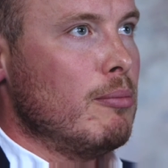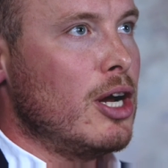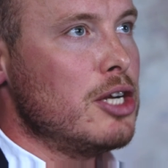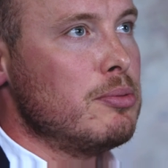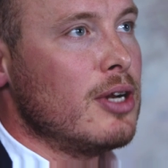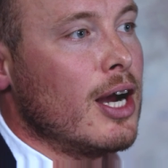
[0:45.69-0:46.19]

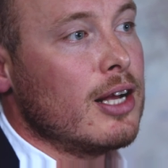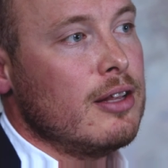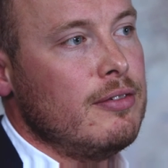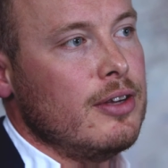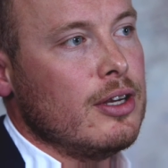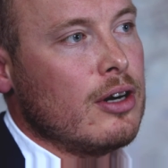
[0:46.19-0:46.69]
Management
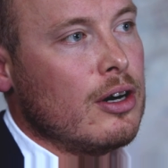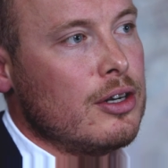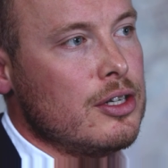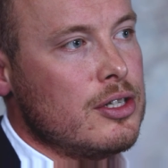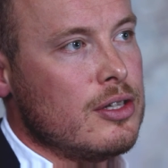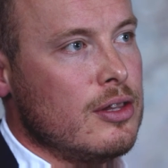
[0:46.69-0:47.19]
actively
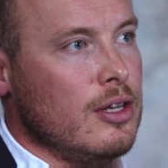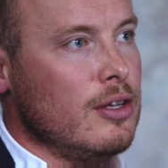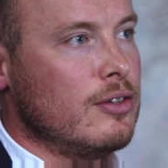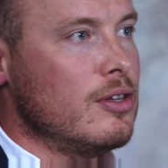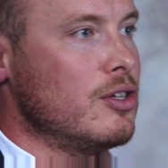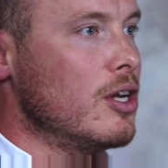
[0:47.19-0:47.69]
encouraged
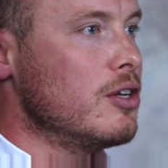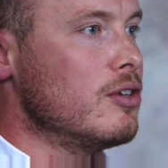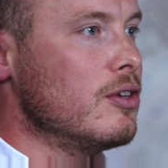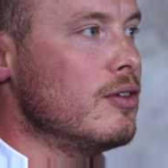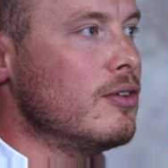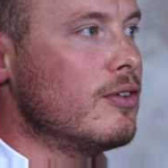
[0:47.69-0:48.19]
these
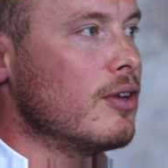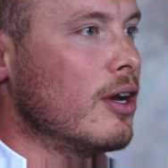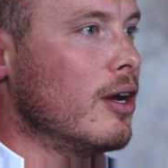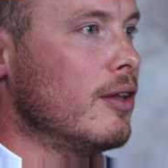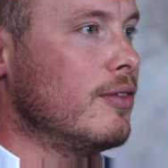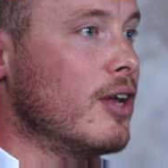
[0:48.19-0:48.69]
suggestions
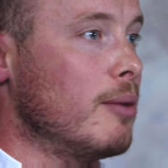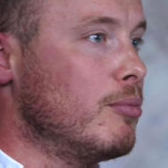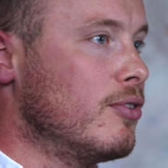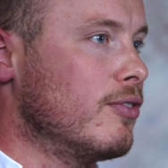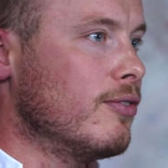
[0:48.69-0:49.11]
and tips